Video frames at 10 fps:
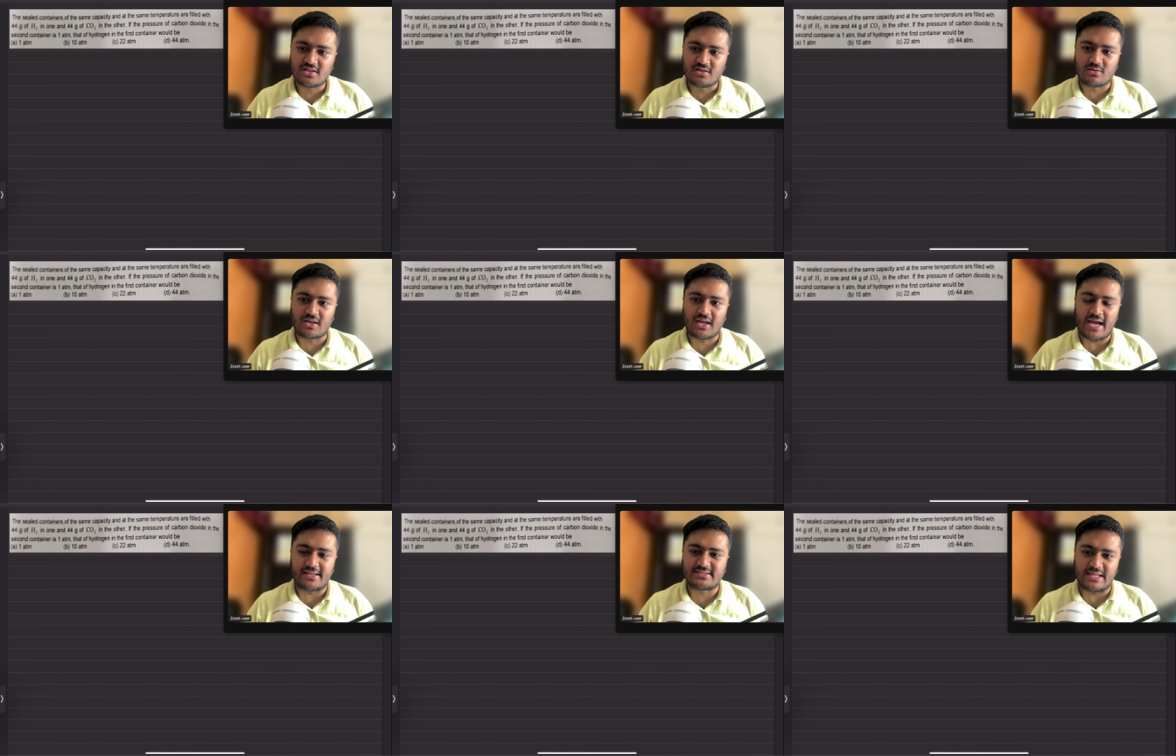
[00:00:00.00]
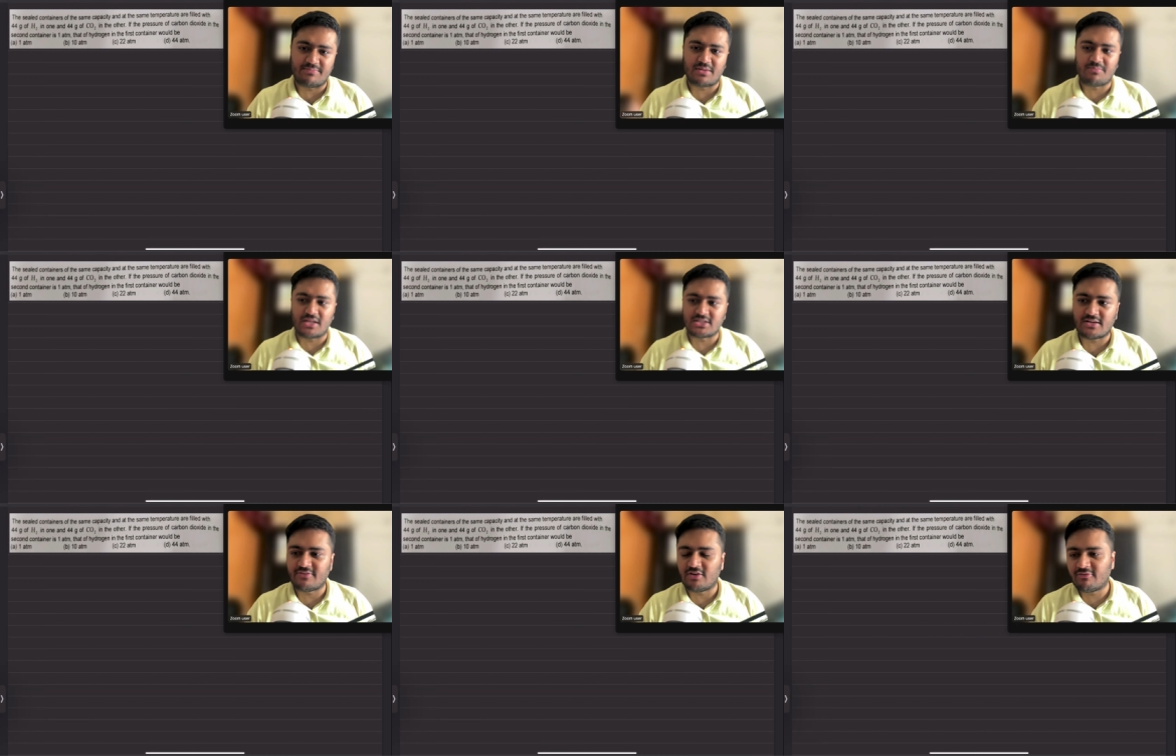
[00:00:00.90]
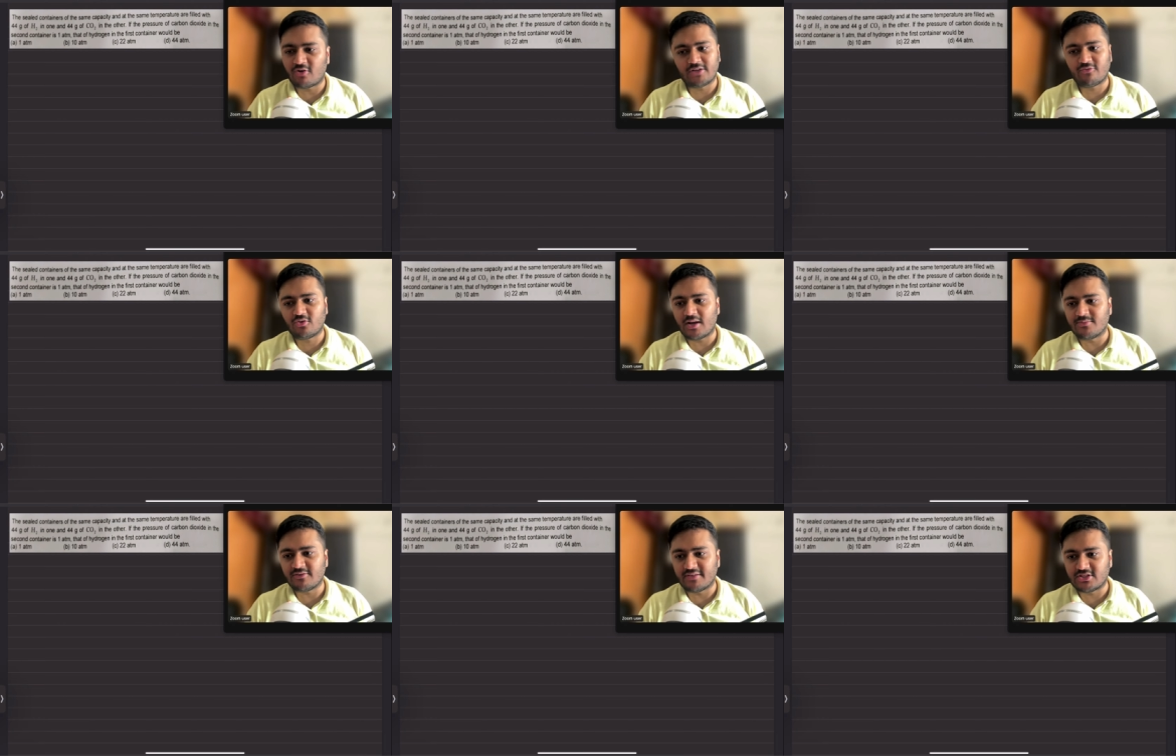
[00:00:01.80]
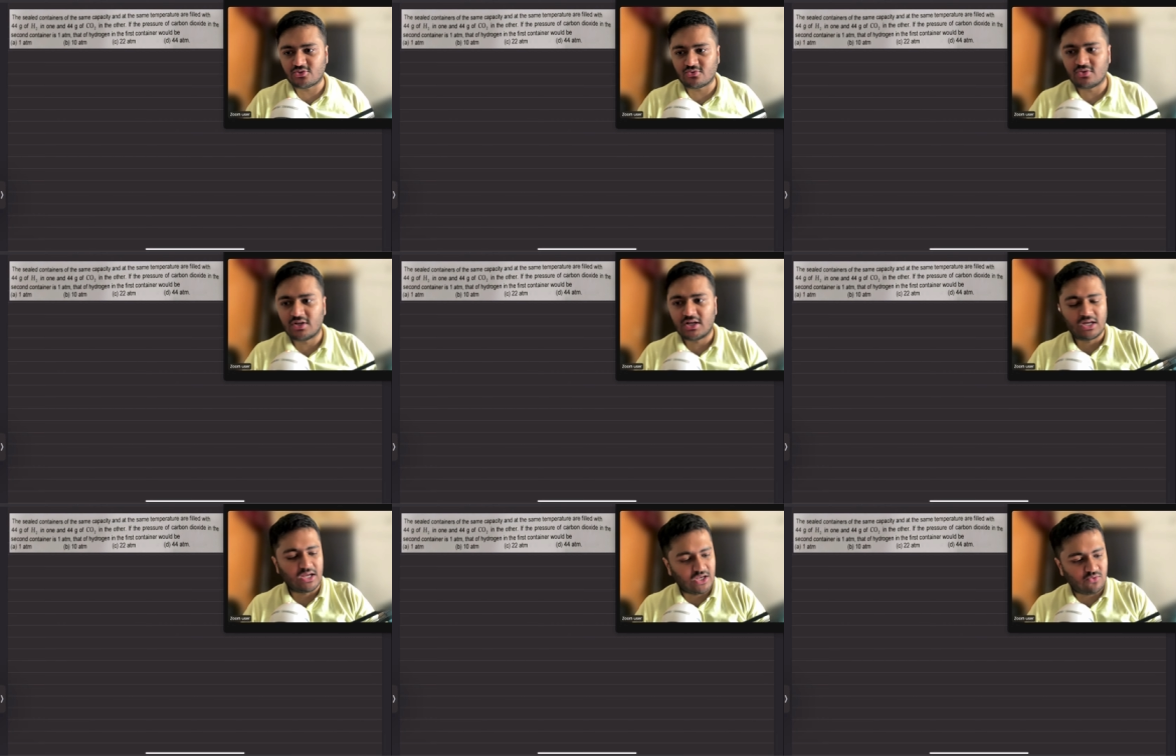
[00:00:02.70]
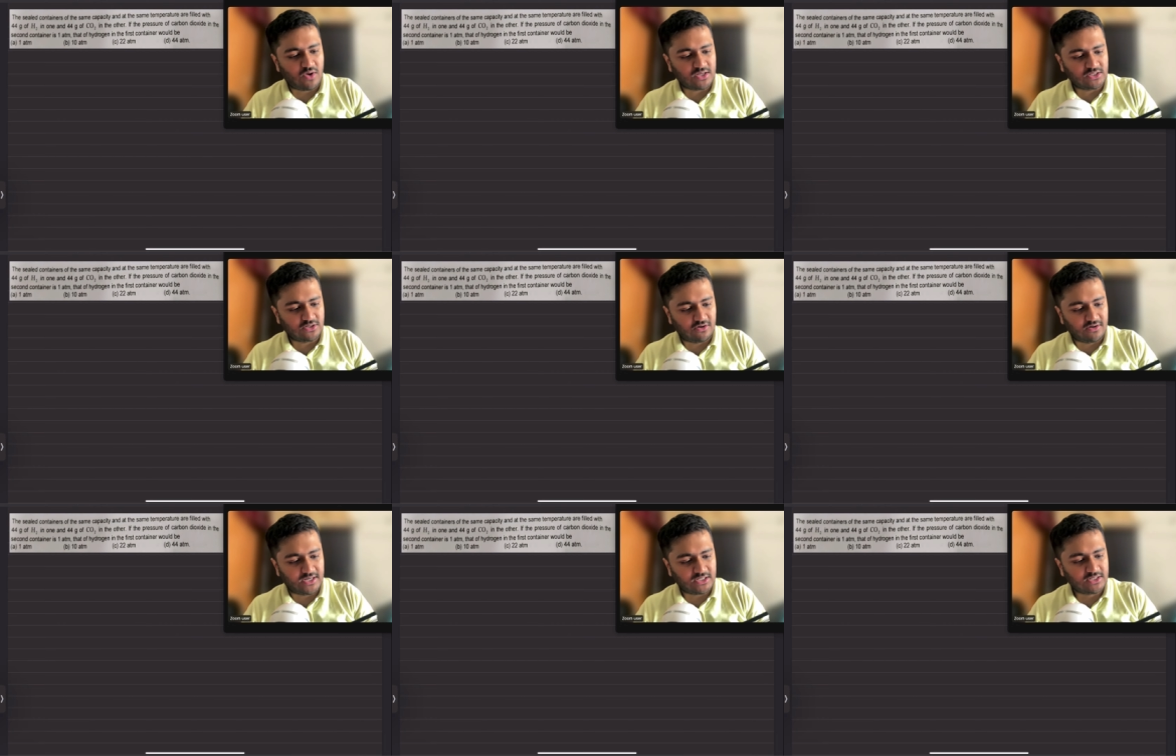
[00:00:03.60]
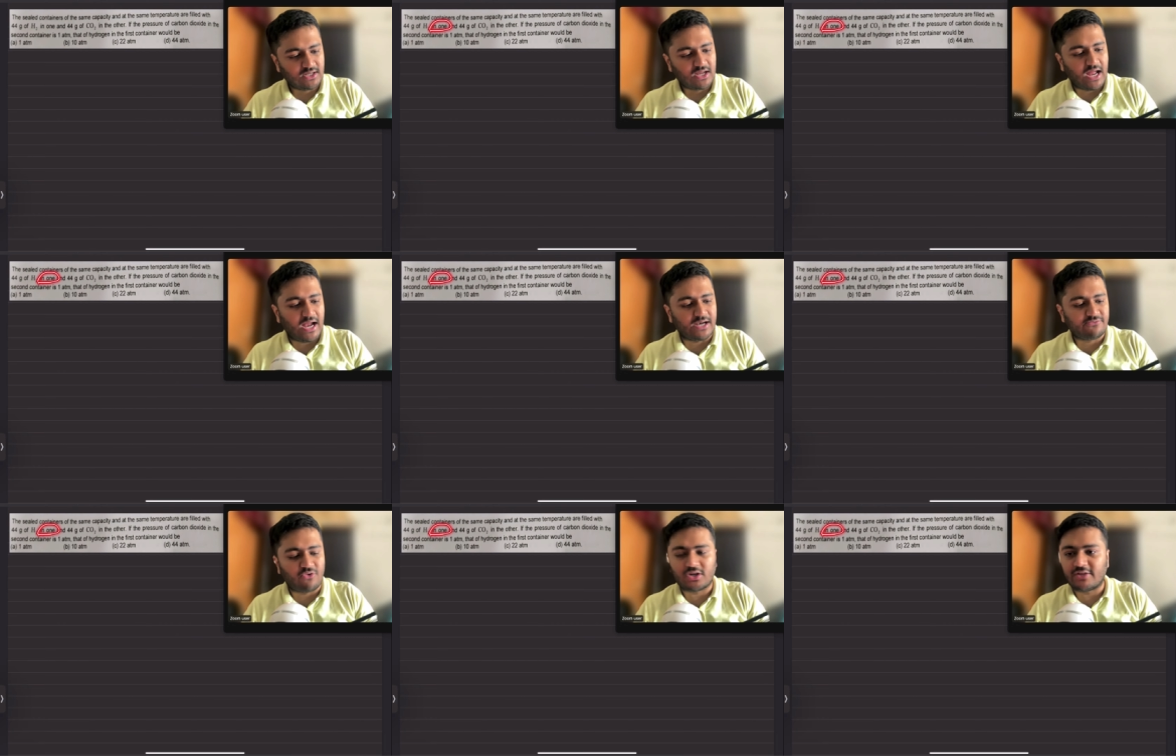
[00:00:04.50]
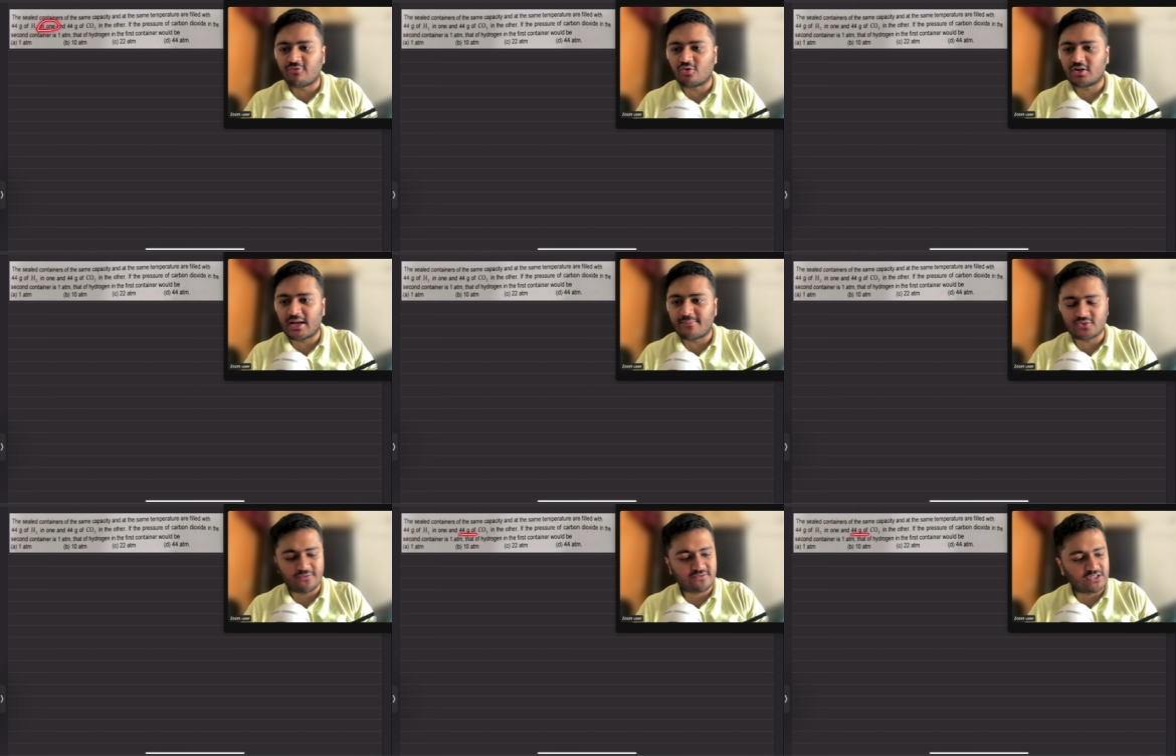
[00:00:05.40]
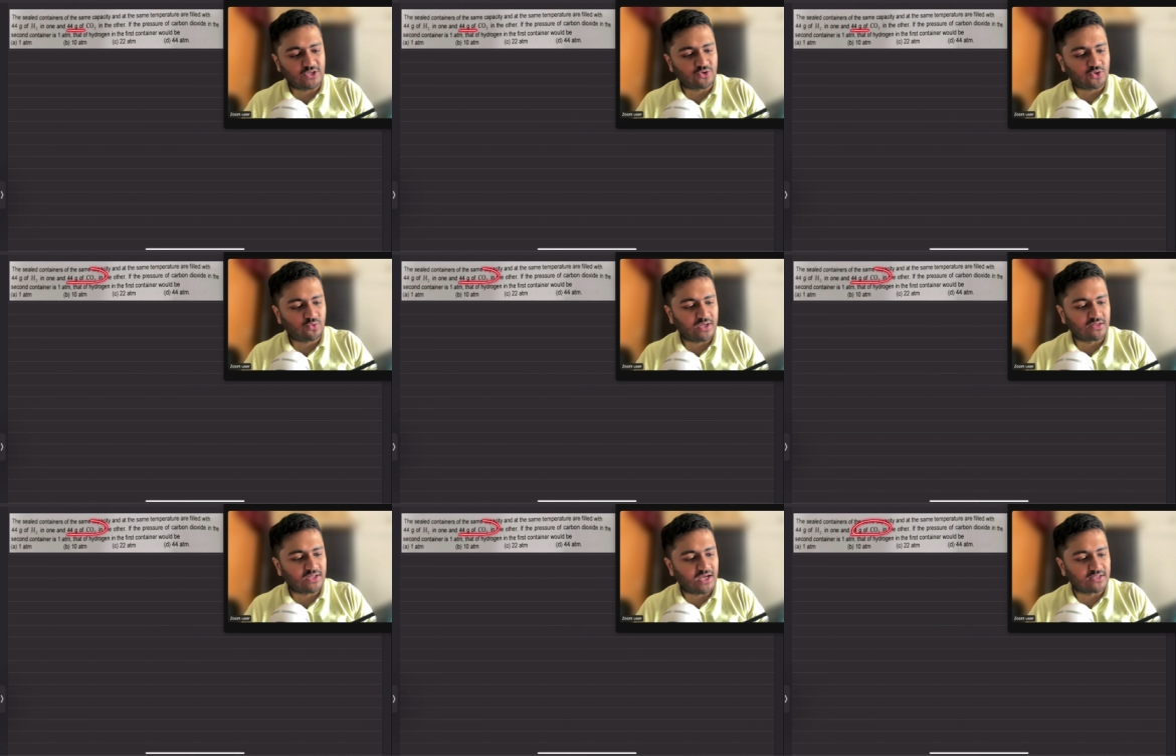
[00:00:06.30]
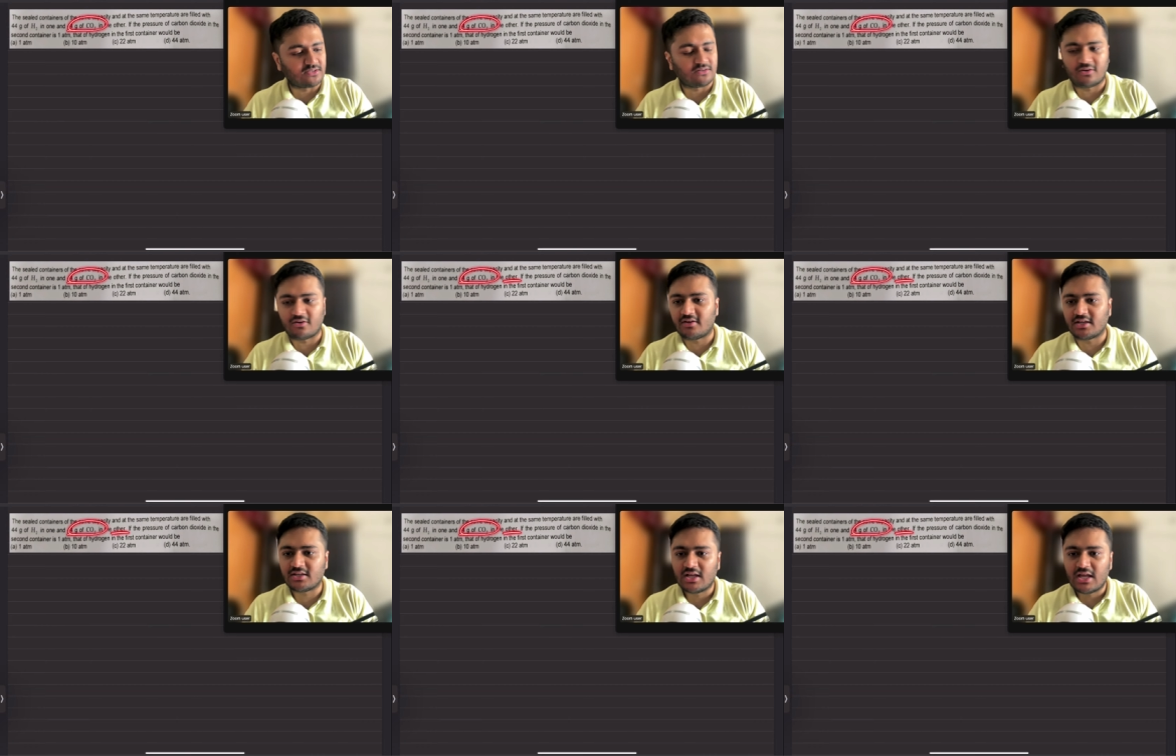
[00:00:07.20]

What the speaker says: okay, at the same temperature, filled with 44 grams of H2 in one, all right, and 44 grams of CO2 in the other, all right.